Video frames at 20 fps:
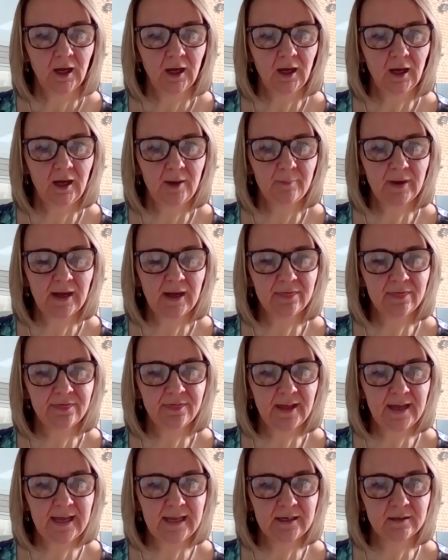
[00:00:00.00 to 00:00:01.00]
And
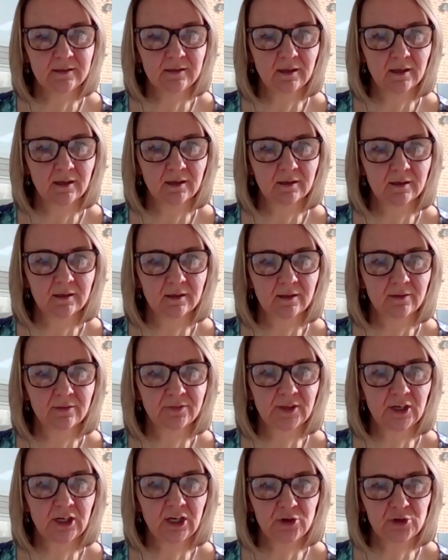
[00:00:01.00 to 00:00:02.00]
then
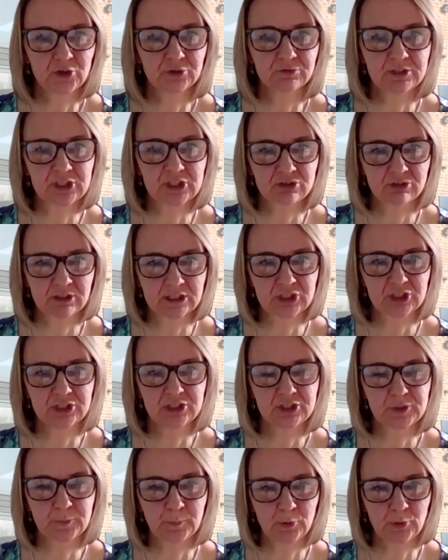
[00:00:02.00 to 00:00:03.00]
the local
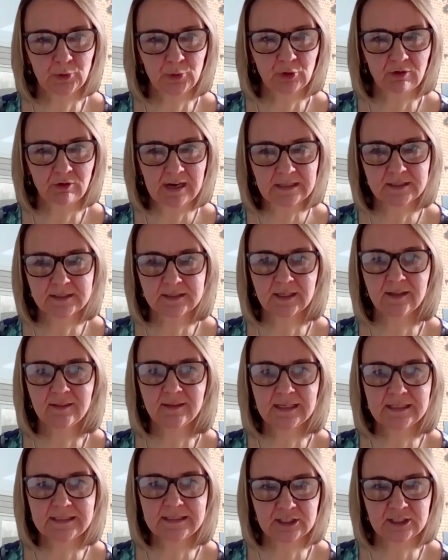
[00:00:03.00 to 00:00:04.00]
restriction support grants
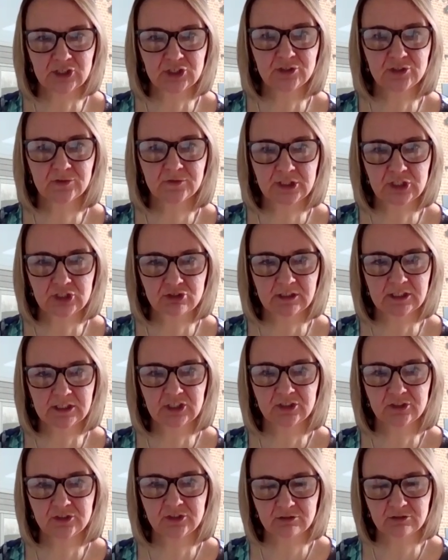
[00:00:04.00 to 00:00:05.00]
and the additional
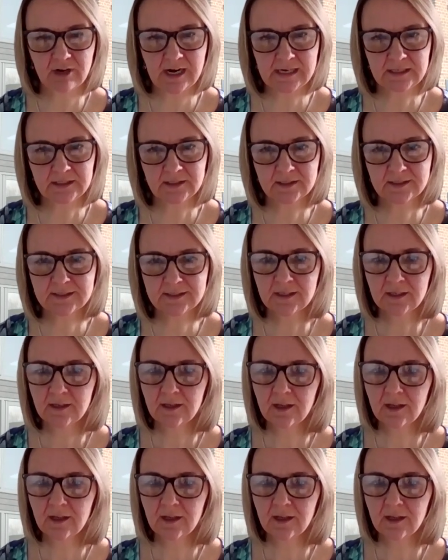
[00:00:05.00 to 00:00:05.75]
restrictions grants.